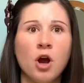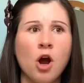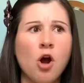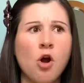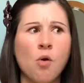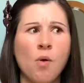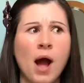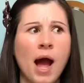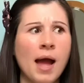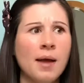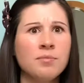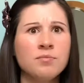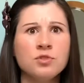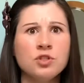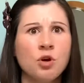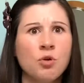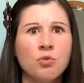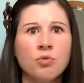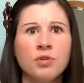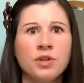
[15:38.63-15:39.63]
oh, I'm
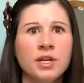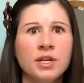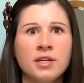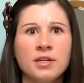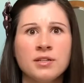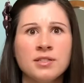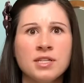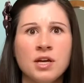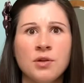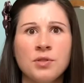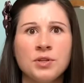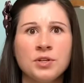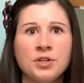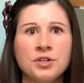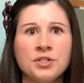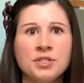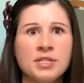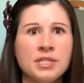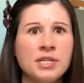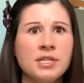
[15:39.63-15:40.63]
totally gonna tell the
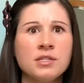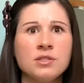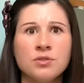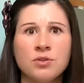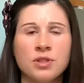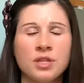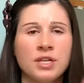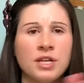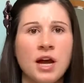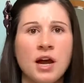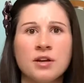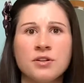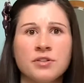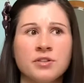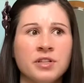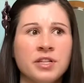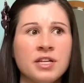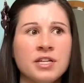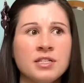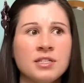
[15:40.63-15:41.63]
nurse this or the doctor
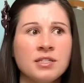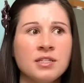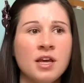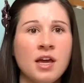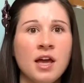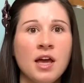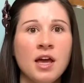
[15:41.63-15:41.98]
this,